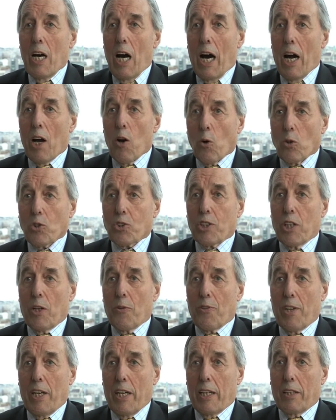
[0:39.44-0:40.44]
I
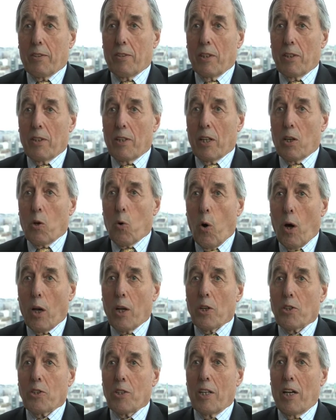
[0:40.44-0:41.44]
also think that the
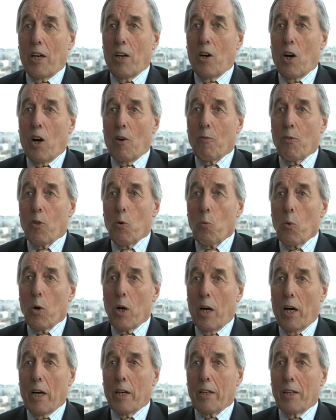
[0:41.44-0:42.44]
quality of the
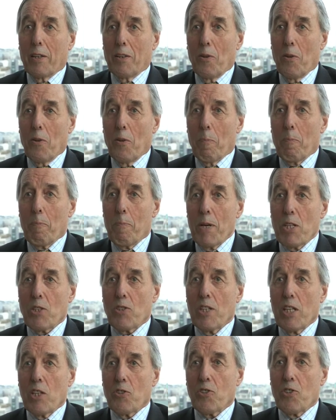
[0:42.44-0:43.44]
work, the
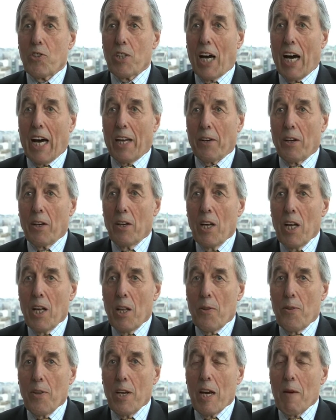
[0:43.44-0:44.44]
business done,
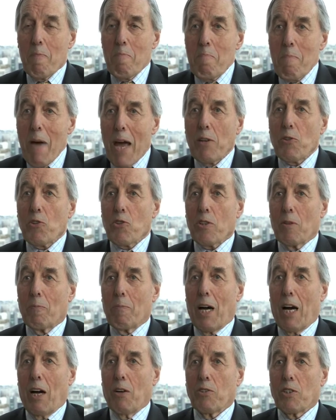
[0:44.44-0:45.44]
the immense
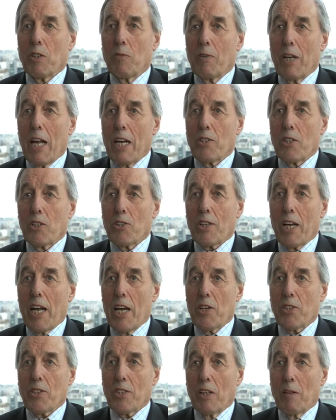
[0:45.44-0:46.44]
amount of
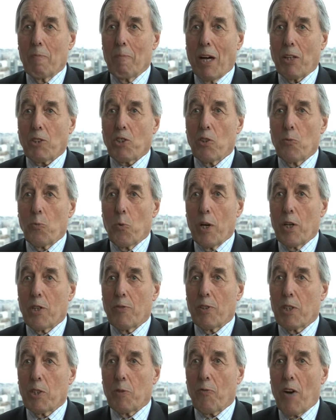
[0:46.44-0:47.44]
legislation, much of
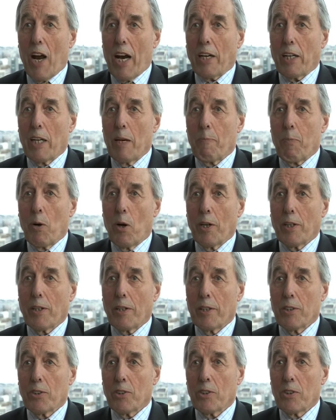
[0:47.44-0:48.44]
which is frankly
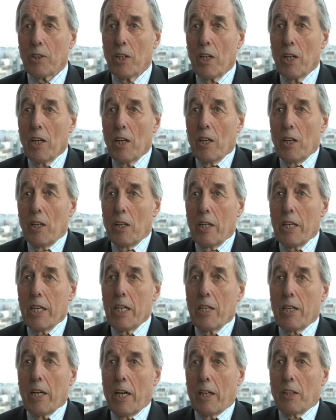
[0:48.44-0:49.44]
pointless,
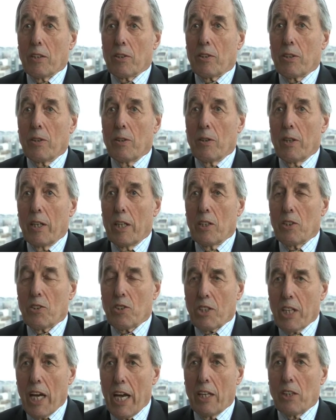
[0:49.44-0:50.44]
leading to
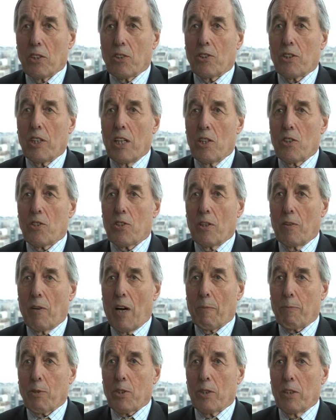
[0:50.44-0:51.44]
intense
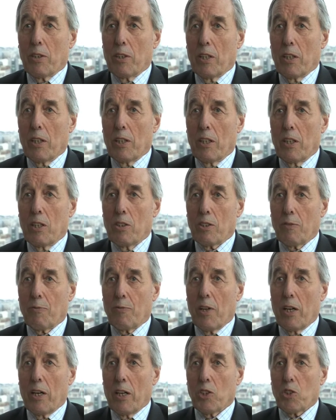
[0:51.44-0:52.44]
interruption and
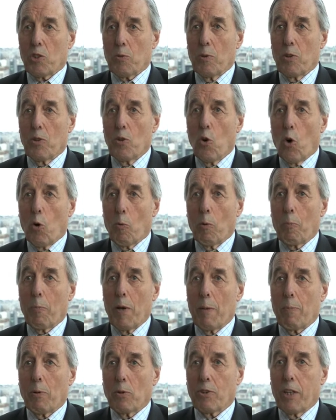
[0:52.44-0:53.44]
interference with normal
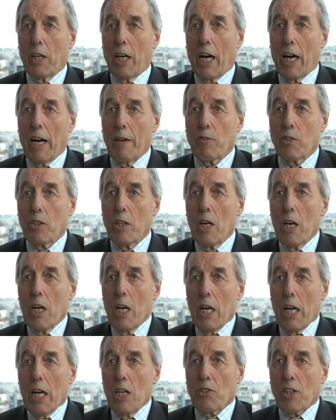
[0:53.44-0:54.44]
people's lives,
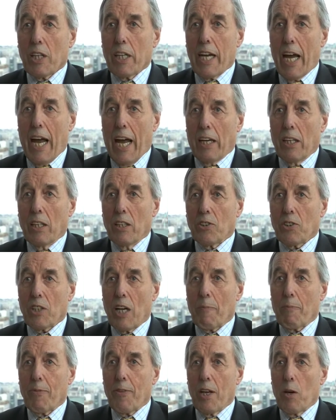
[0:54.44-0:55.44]
is again
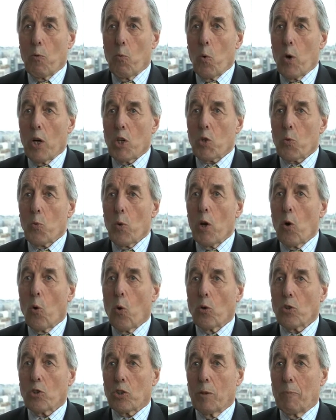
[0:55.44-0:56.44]
something which we
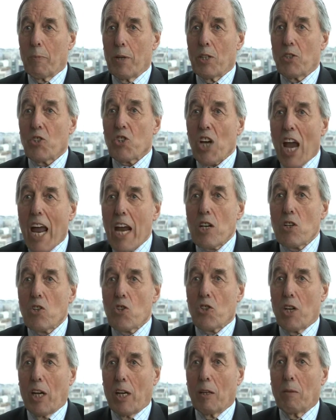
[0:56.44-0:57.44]
ought to be
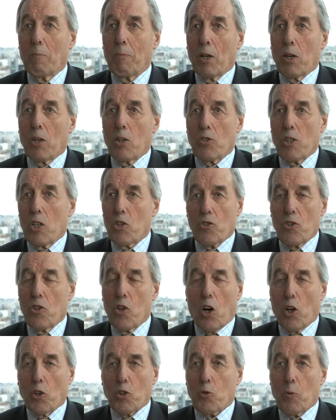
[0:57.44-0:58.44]
changing, because it's
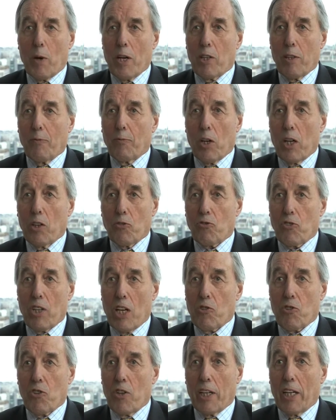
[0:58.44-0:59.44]
not 21st
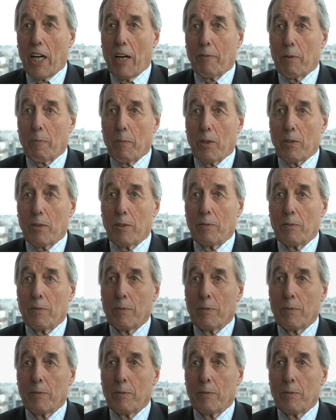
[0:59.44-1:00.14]
century government.